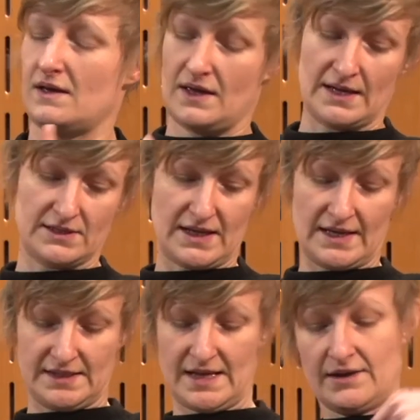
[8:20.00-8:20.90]
and
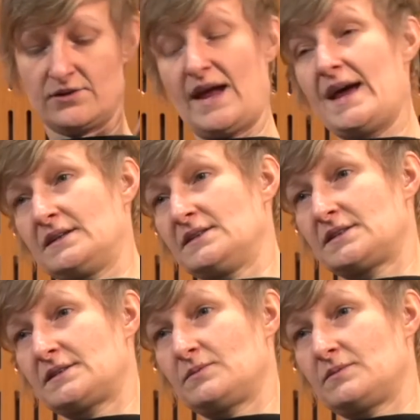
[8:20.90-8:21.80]
at the other end,
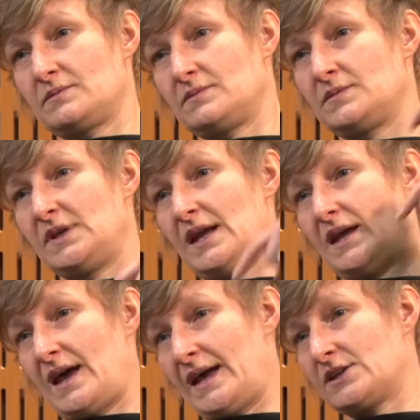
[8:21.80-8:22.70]

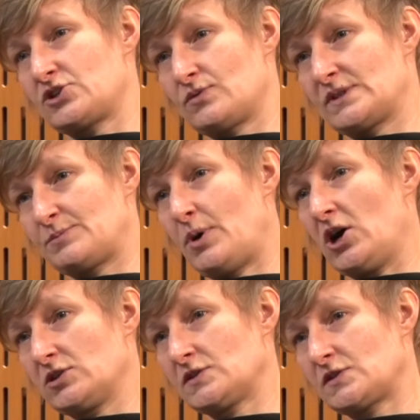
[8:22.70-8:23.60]
the energy
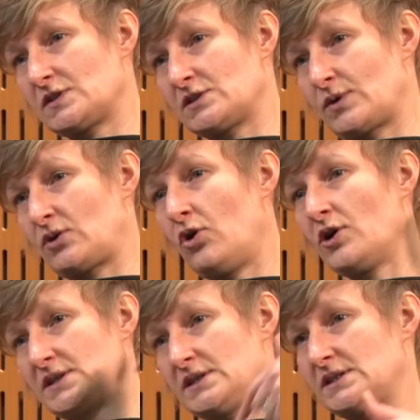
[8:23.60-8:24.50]
response is
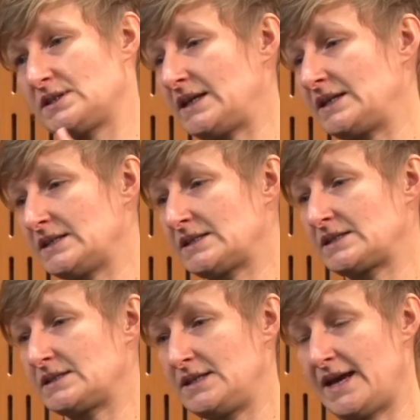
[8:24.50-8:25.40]
recorded, that
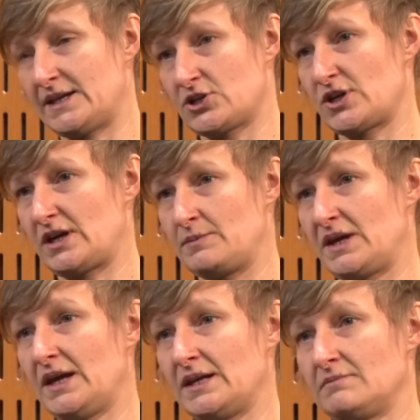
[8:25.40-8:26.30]
is the energy
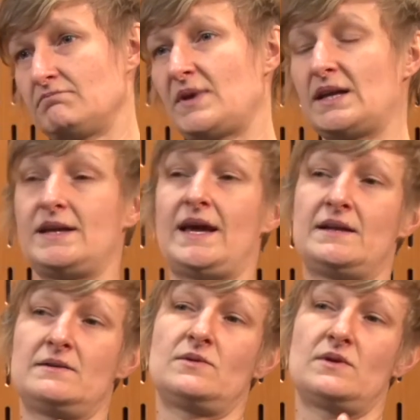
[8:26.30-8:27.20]
coming in, and
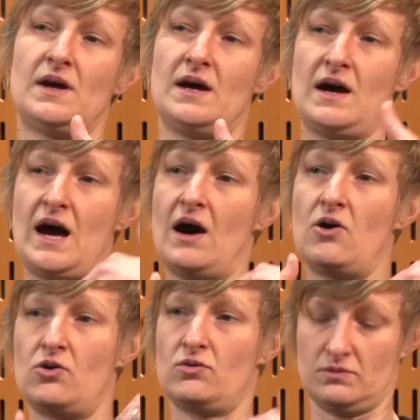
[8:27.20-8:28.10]
then uh,
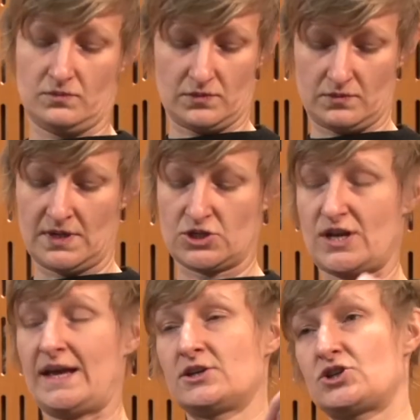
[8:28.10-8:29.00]
how much
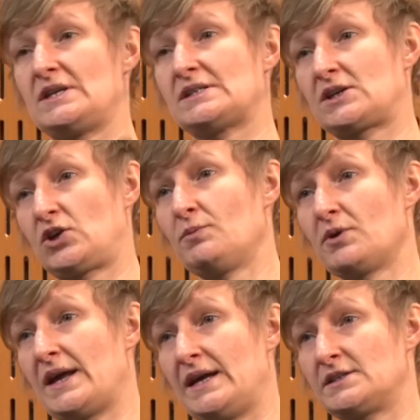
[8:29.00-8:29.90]
energy is
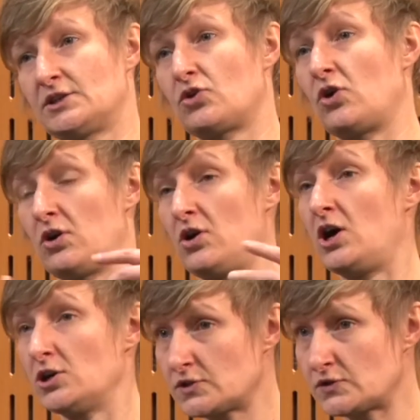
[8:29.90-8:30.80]
accumulated or
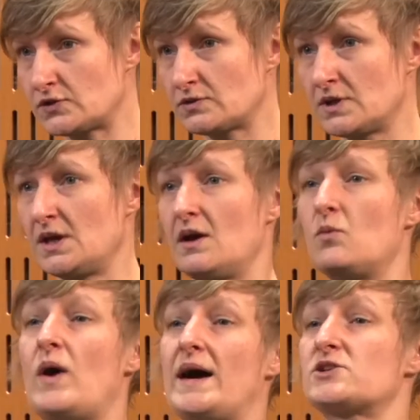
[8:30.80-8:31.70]
lost
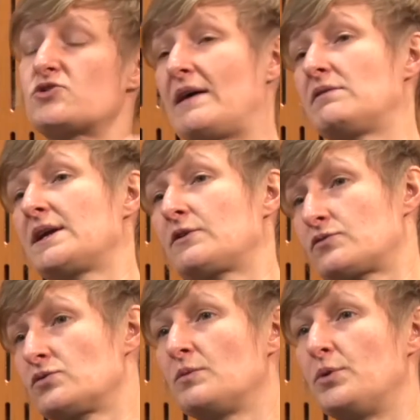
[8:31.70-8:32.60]
while traveling
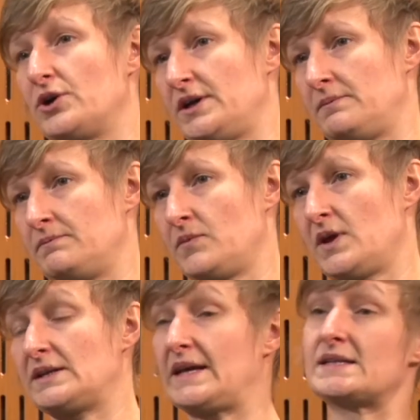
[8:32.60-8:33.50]
through the body.
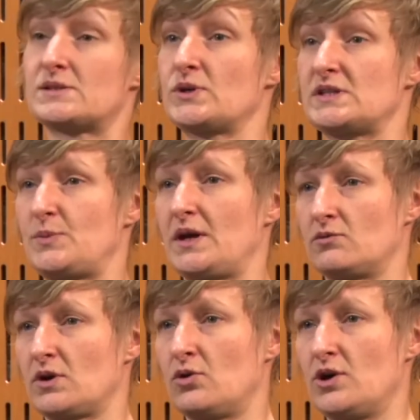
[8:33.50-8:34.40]
And that is what is being
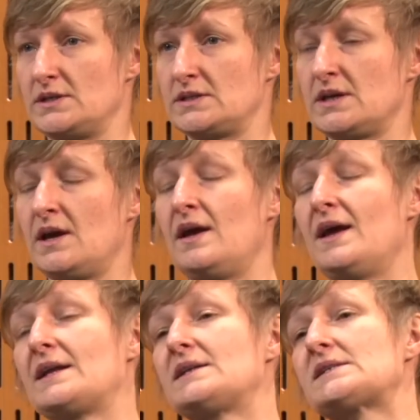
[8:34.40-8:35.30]
recorded.
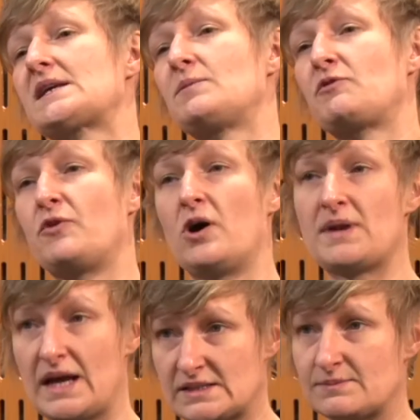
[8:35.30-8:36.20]
And this can be
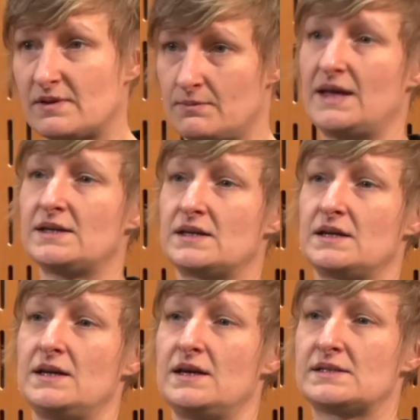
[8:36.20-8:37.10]
formalized
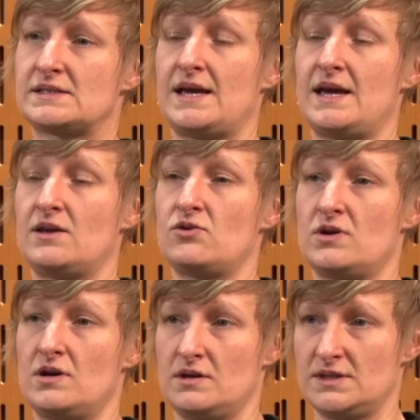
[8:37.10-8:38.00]
mathematically as saying you
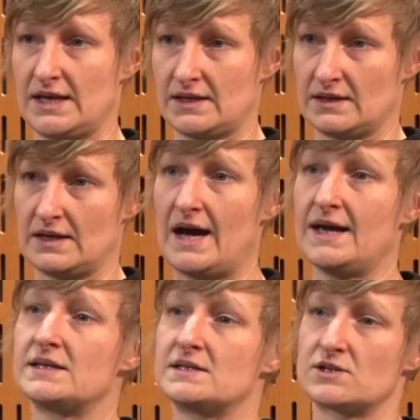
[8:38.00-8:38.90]
are taking a
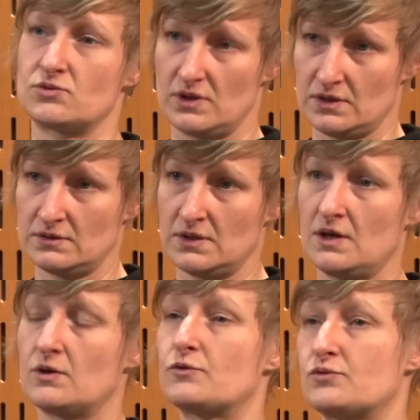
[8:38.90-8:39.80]
line integral
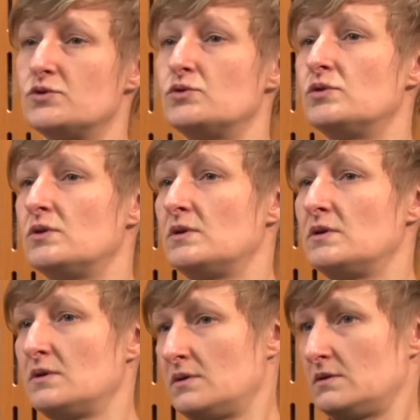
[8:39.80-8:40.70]
through
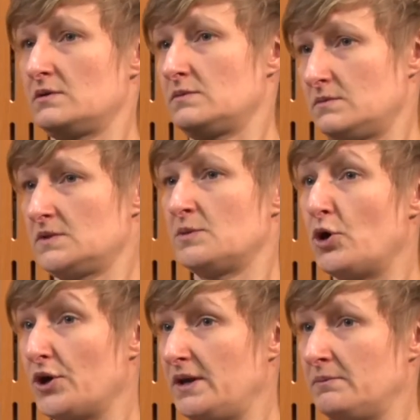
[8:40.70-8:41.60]
the
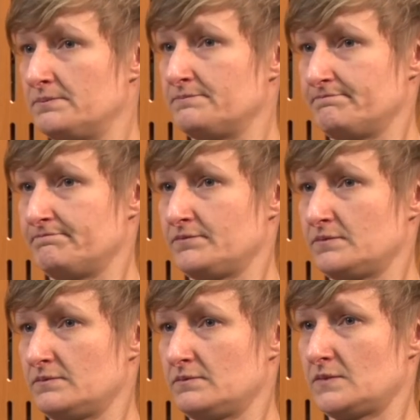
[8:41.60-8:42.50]
body,
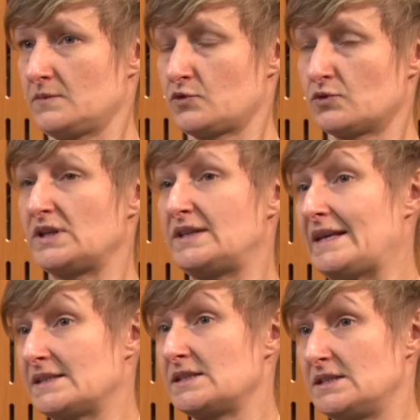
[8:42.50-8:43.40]
through the
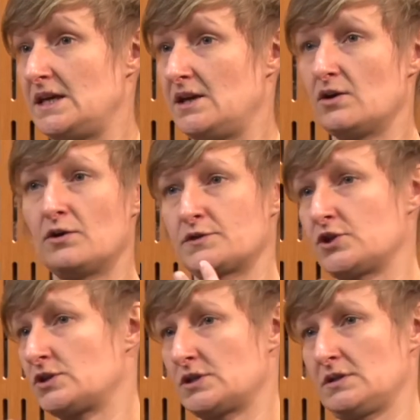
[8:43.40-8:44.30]
density of
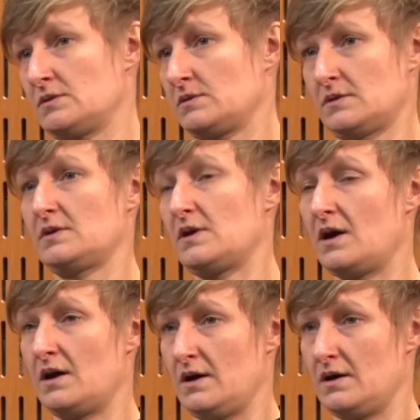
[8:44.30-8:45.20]
certain
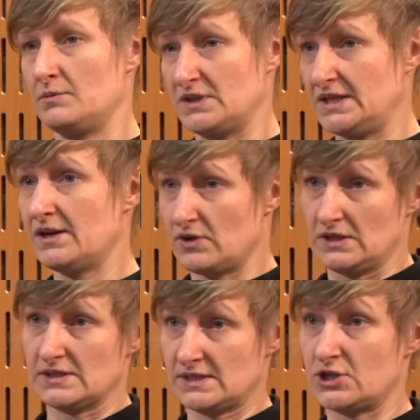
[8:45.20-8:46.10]
uh,
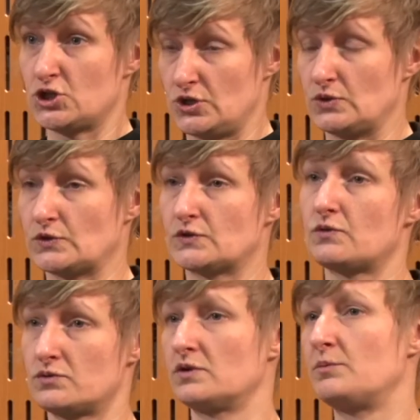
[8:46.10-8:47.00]
materials, tissues,
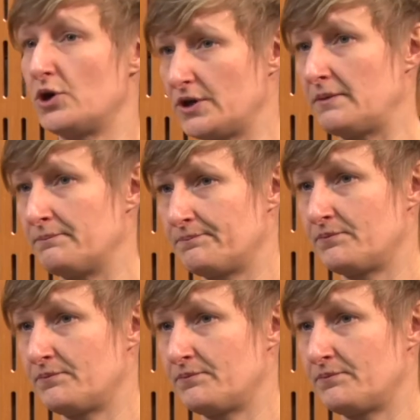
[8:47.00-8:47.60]
through the body.